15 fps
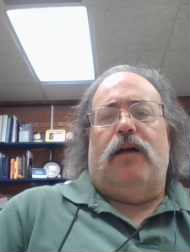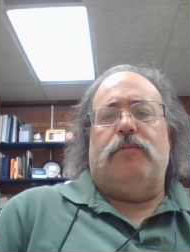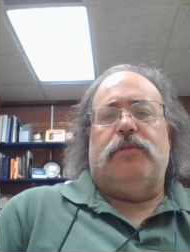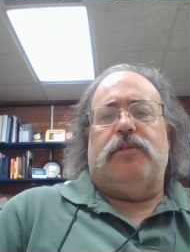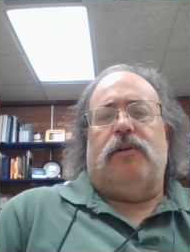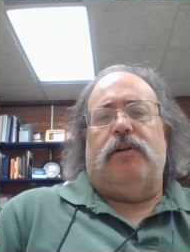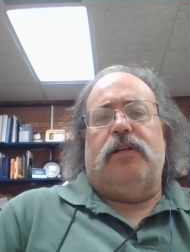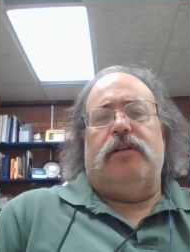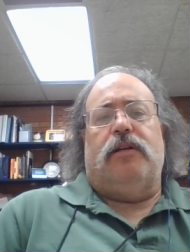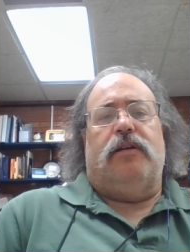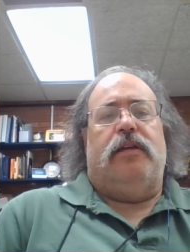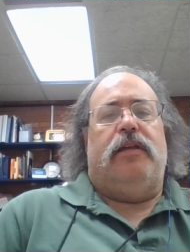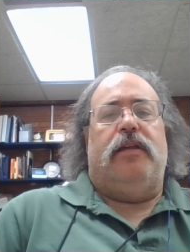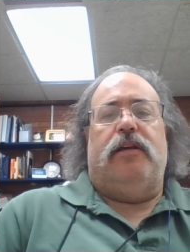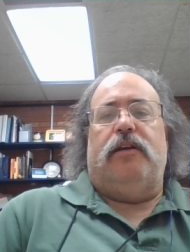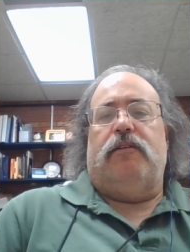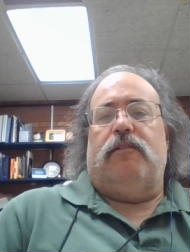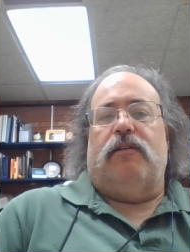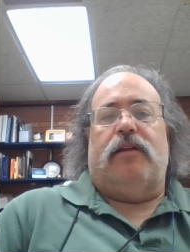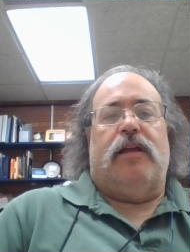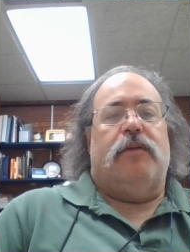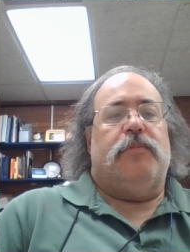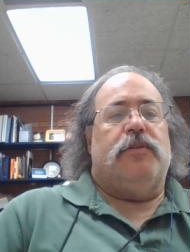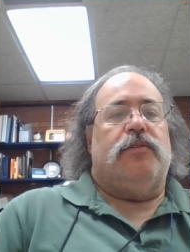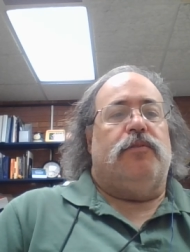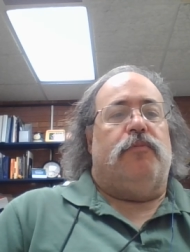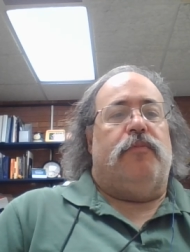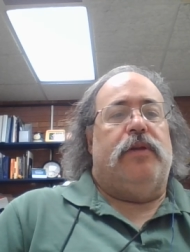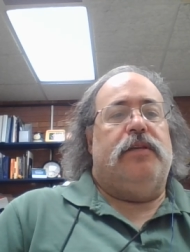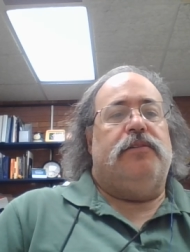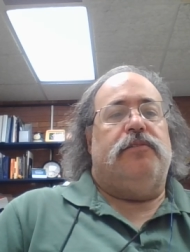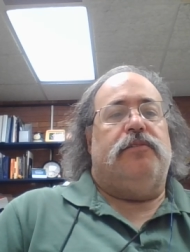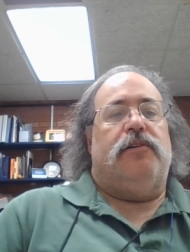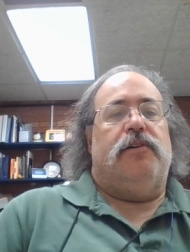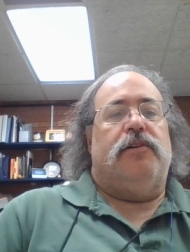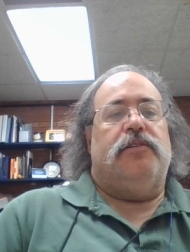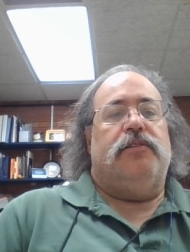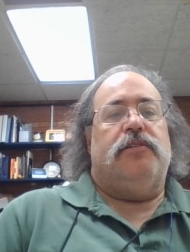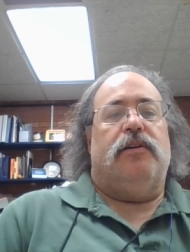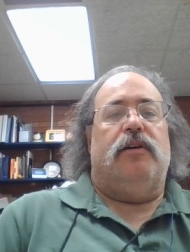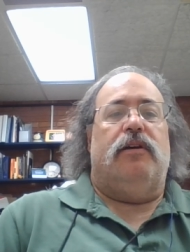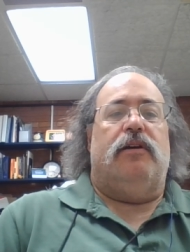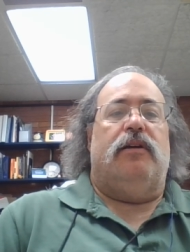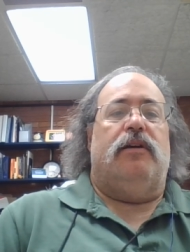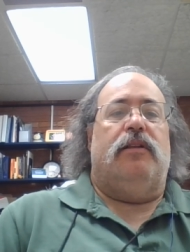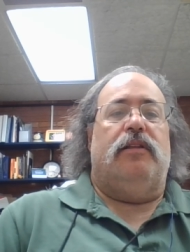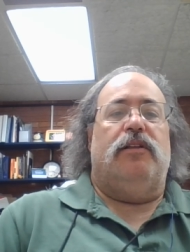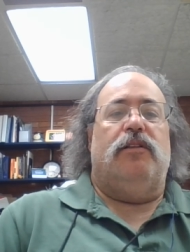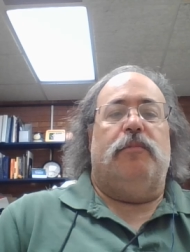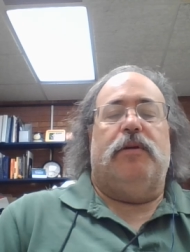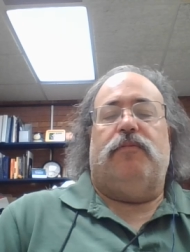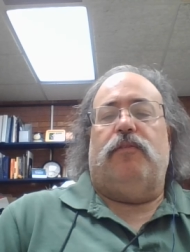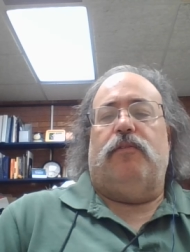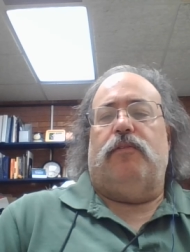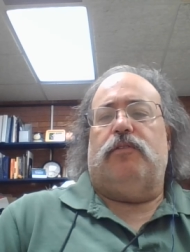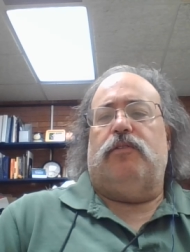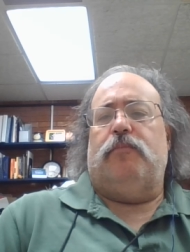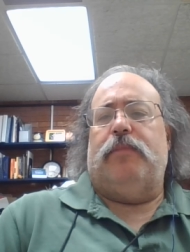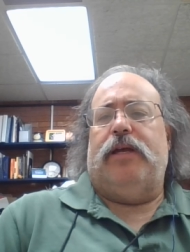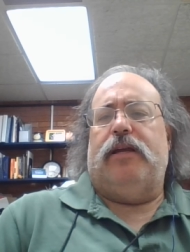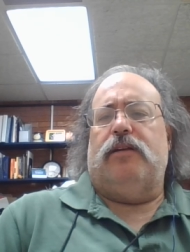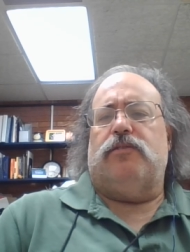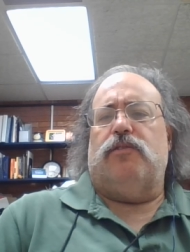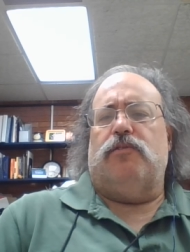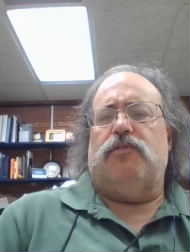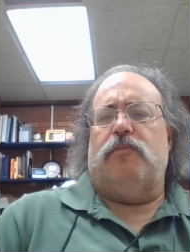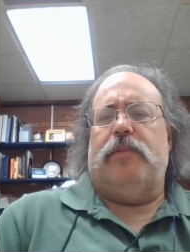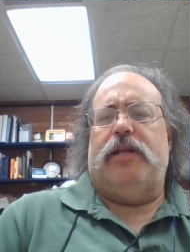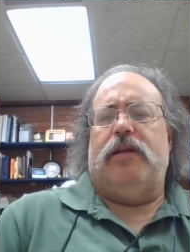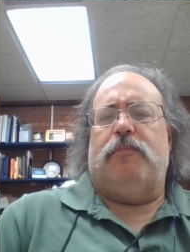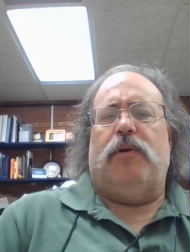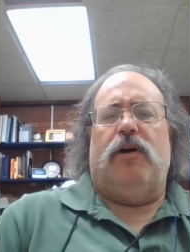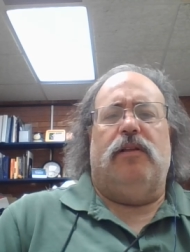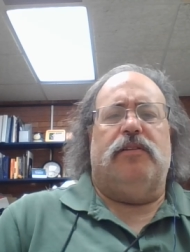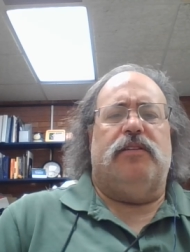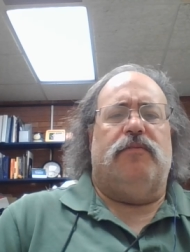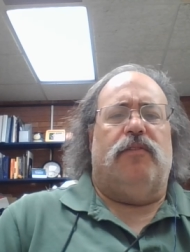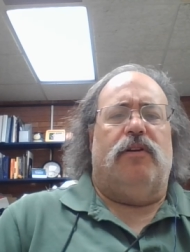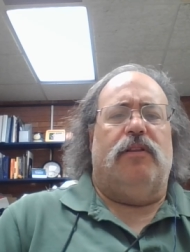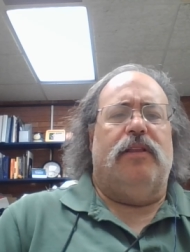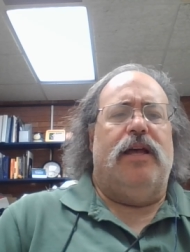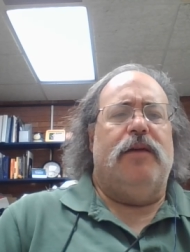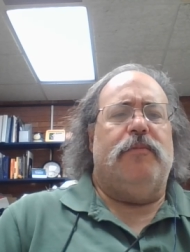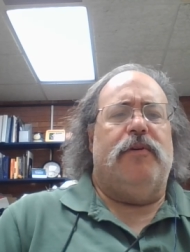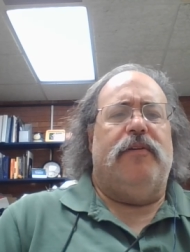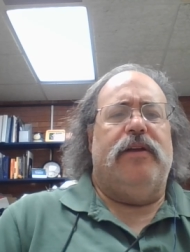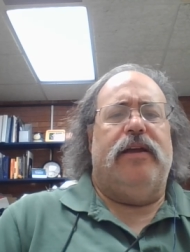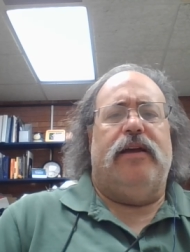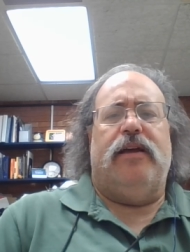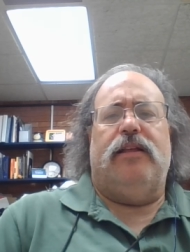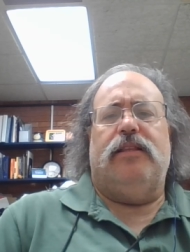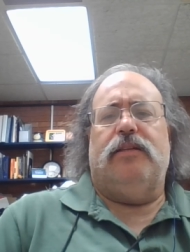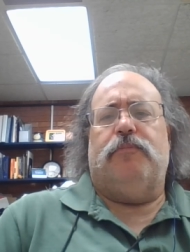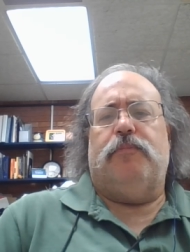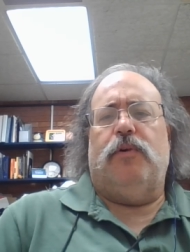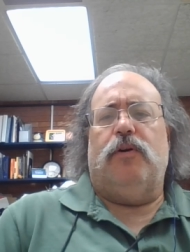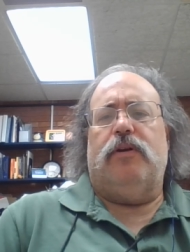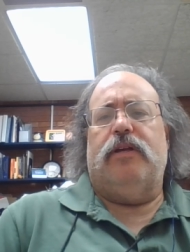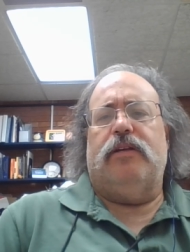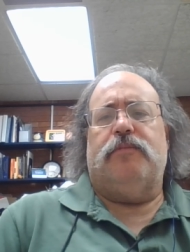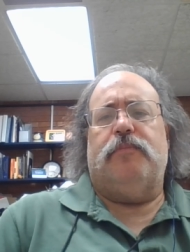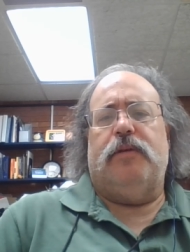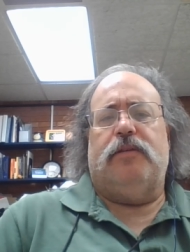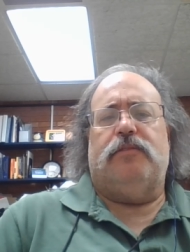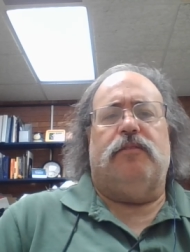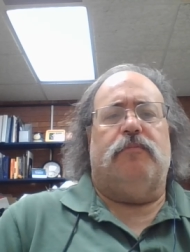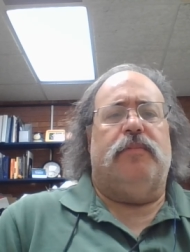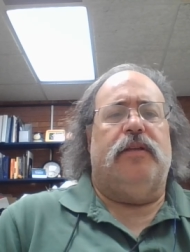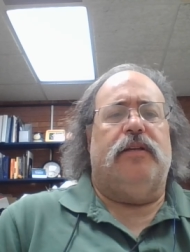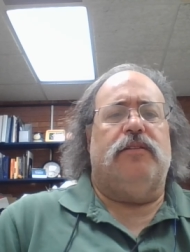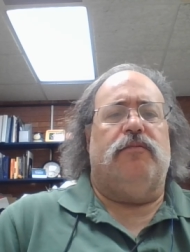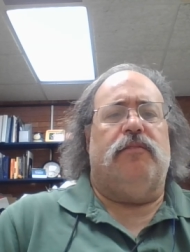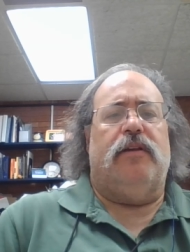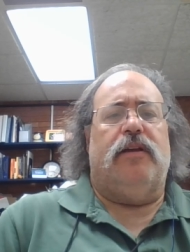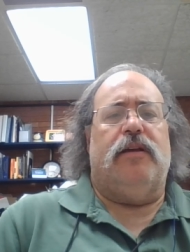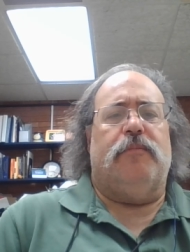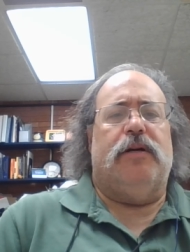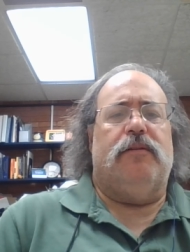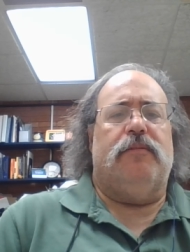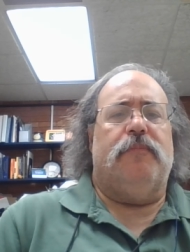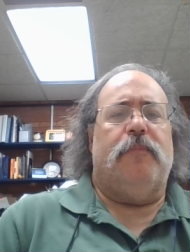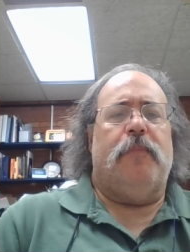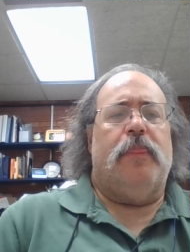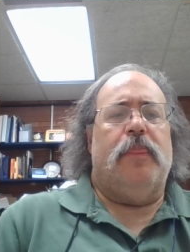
I'm starting here on campus to research a little bit to make a social media policy for a library, and the book gives me some things to think about.